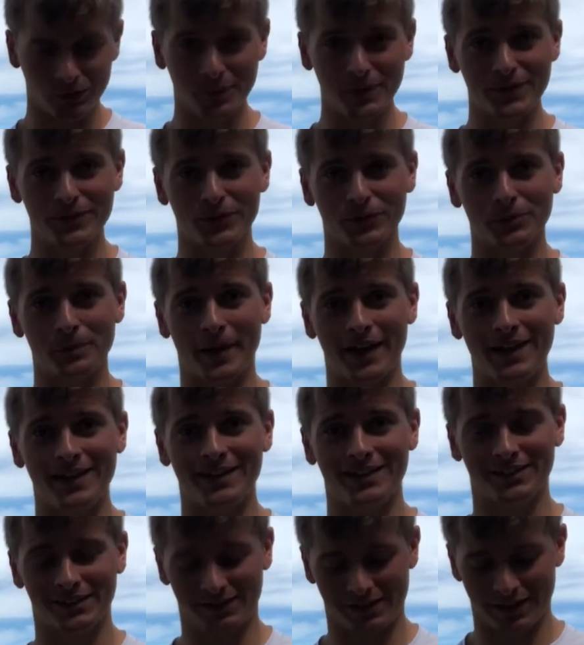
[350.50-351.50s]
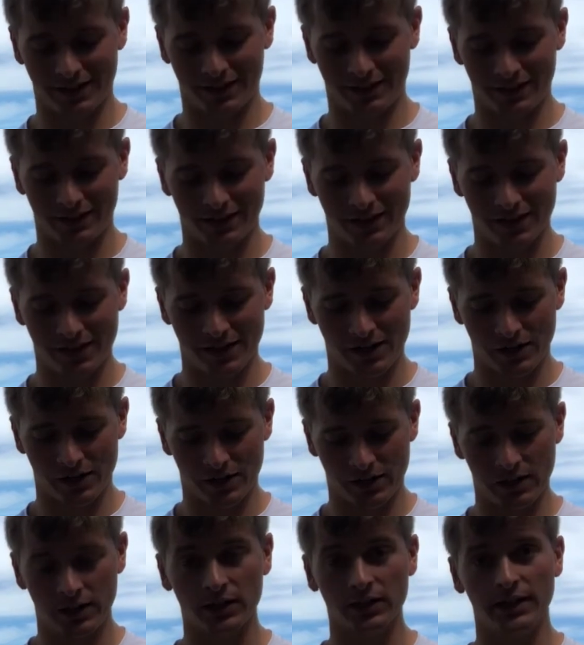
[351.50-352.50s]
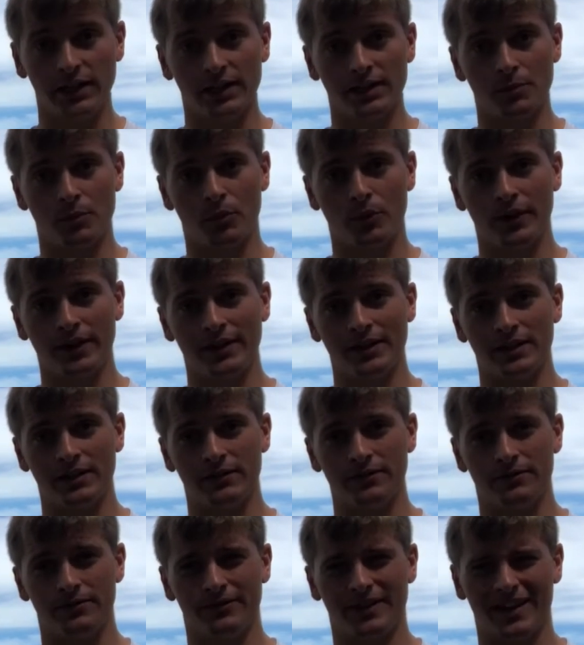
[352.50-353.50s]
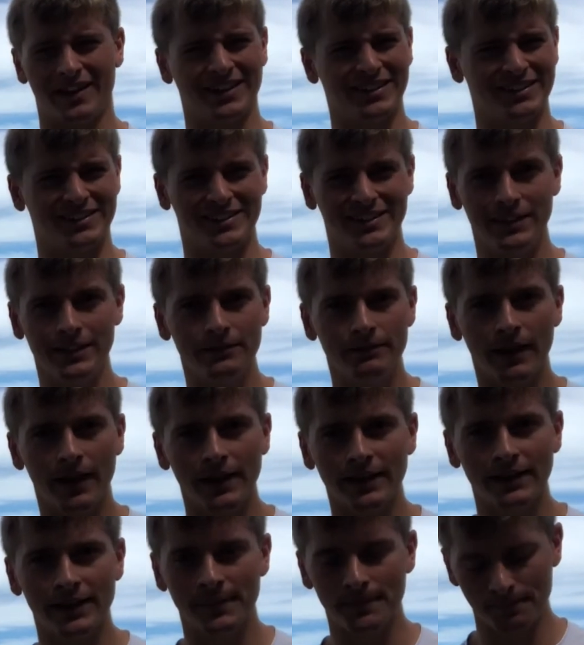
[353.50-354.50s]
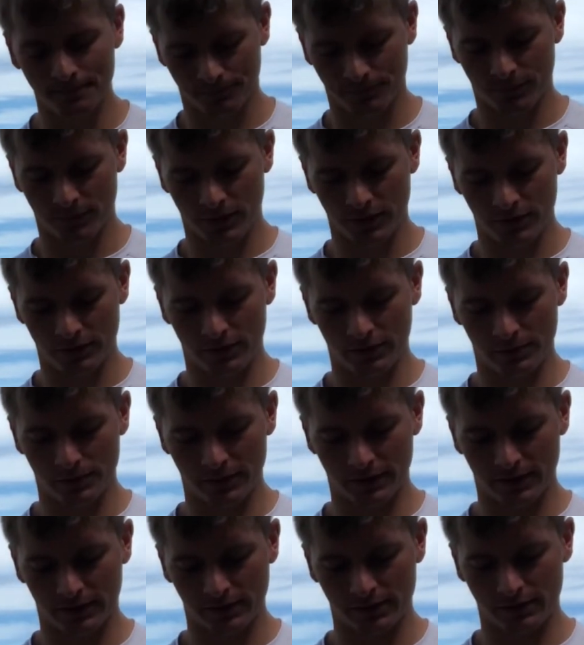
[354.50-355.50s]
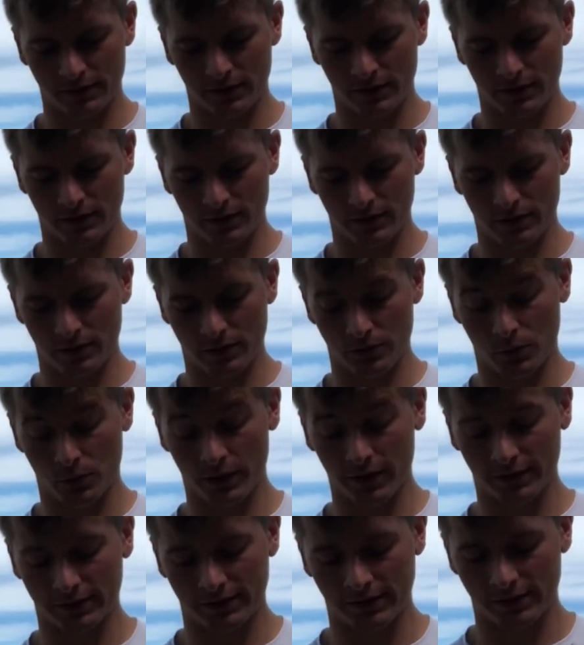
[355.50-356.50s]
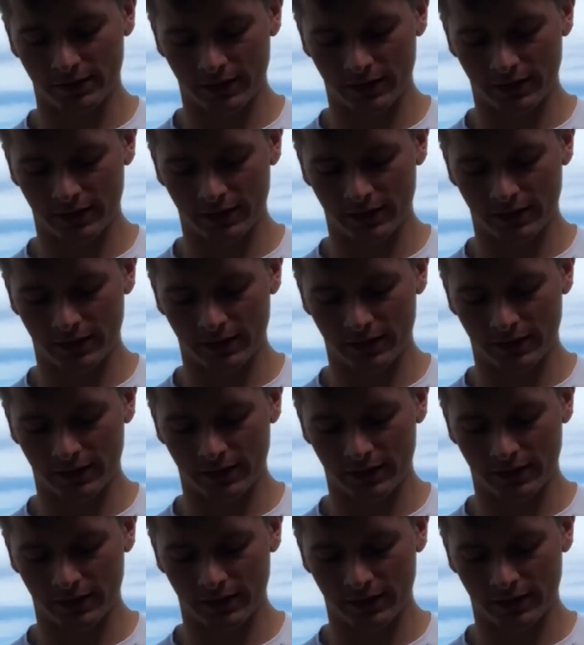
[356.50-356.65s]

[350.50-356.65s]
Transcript: many of those pagans that are literally on the point of, I guess, deifying them just because of the works that they're